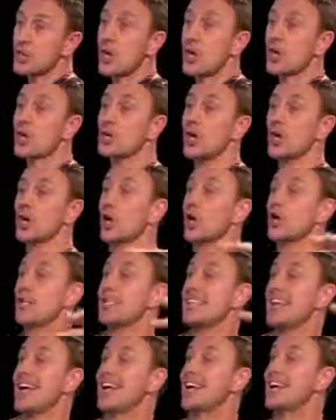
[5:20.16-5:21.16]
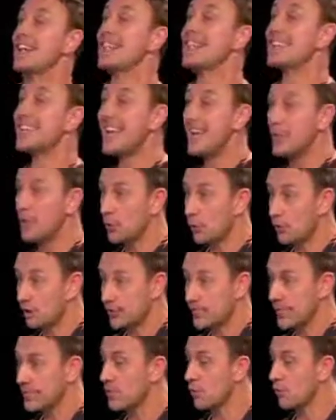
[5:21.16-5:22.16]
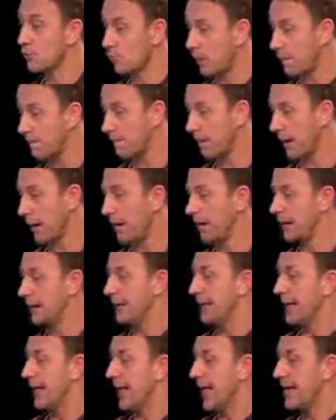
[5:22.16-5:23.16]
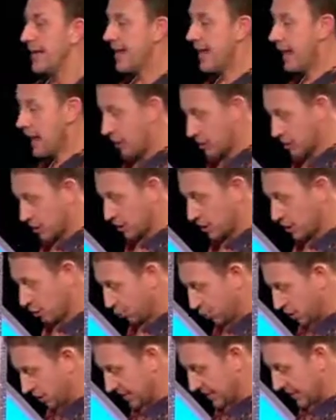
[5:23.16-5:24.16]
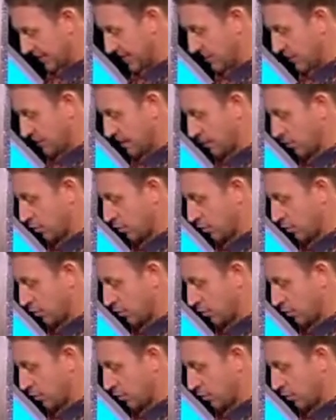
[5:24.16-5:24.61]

got to stay continuous. It's a rumba. And now I just wanted to